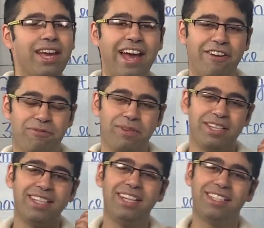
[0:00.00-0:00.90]
have
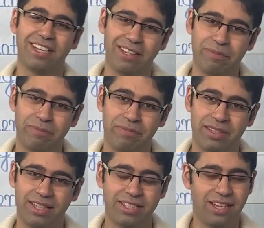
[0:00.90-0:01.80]
been eating.
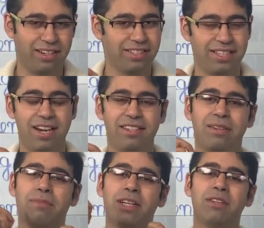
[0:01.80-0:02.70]
Let's understand
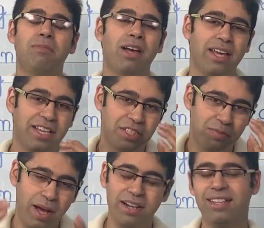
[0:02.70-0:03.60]
that better by
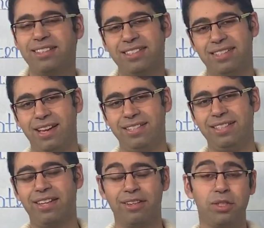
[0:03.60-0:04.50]
expanding this
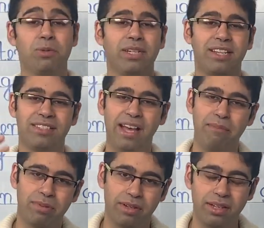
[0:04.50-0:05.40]
idea into an
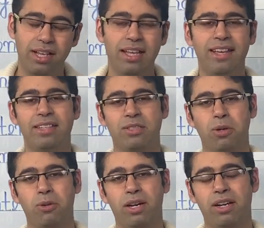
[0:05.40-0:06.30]
example.
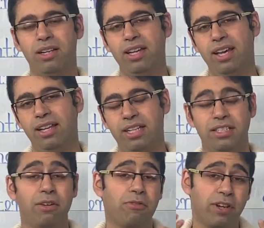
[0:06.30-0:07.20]
So let's
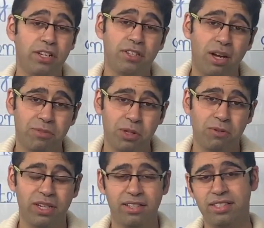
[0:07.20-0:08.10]
say a friend comes
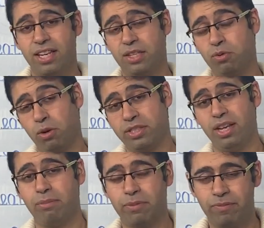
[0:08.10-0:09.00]
over and says, "What's
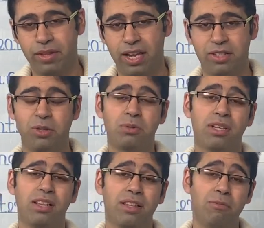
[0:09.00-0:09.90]
up?" And you
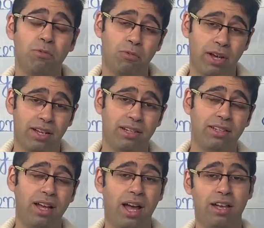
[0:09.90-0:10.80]
tell them,
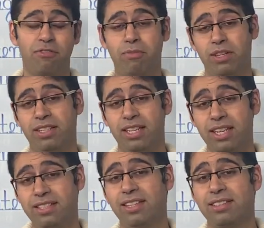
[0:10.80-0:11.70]
"Well, I've been
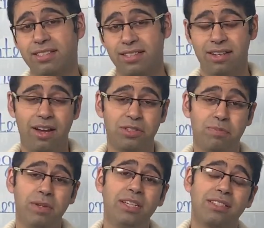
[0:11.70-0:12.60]
eating this
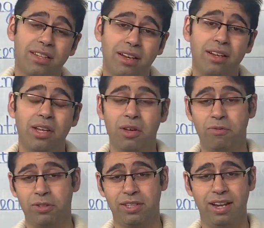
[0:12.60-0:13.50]
large pizza
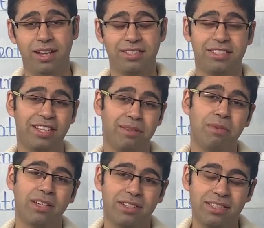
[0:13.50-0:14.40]
for the last 10
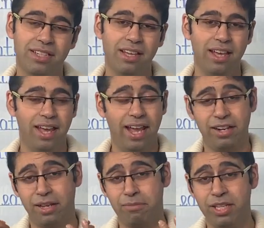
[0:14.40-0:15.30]
minutes
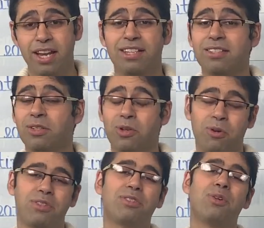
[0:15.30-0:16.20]
and I'm yet
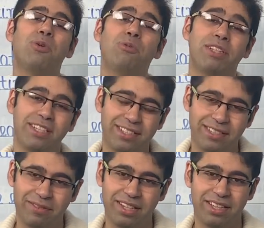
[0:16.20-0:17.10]
not through with
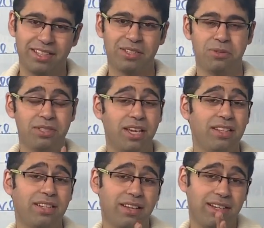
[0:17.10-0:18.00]
it." And that's to say
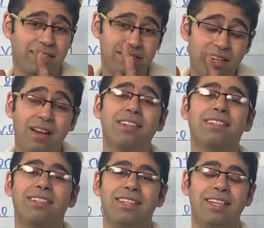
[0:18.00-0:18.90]
that I
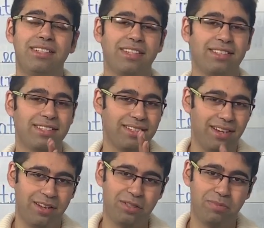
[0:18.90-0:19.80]
started eating this
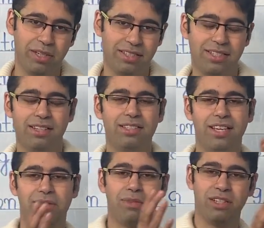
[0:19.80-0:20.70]
large pizza
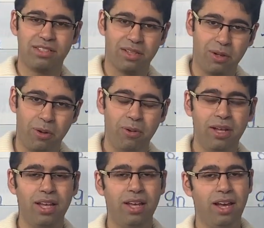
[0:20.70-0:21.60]
10 minutes ago.
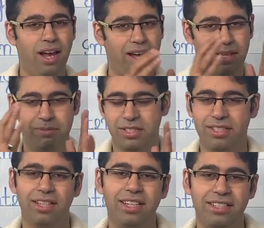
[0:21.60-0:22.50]
I am
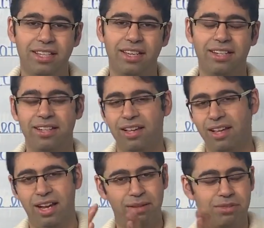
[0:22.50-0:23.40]
still eating it.
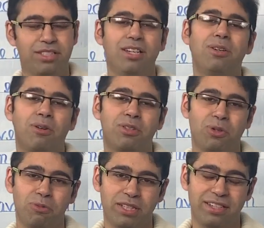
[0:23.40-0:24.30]
I'm still not
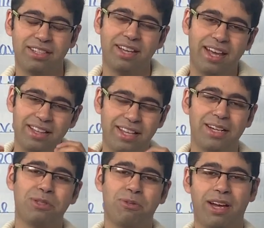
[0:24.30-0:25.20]
through with it. And
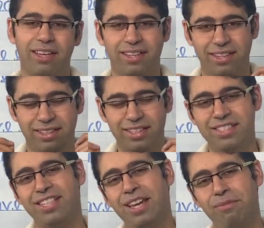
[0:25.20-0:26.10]
that's why the
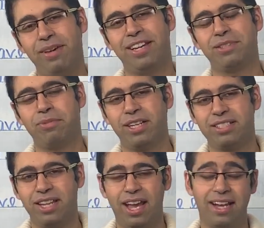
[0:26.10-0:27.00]
same
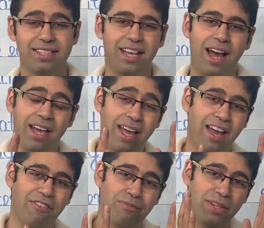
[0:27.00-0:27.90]
expressed as I
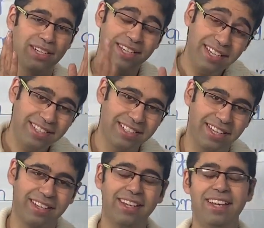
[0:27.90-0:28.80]
have been eating